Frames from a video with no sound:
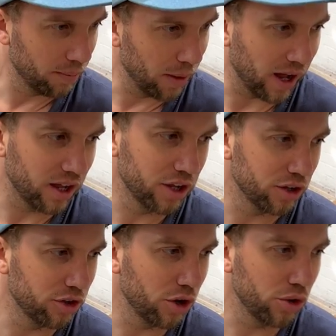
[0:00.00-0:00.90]

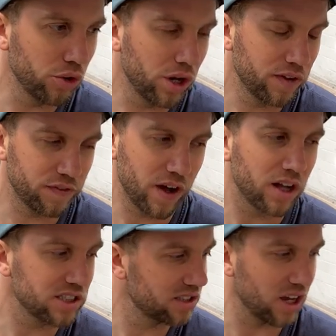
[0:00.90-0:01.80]
But no
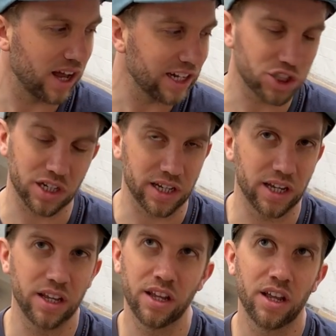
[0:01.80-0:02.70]
faster
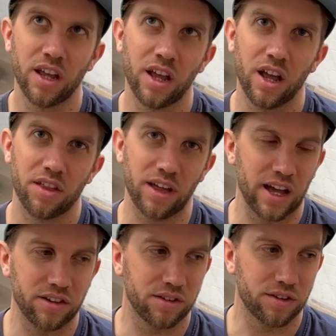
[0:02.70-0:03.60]
actually
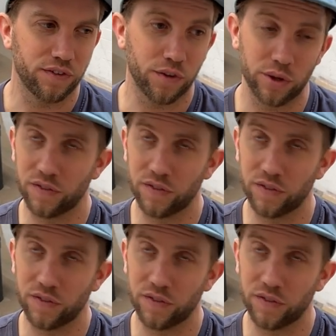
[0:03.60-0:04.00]
than the fluid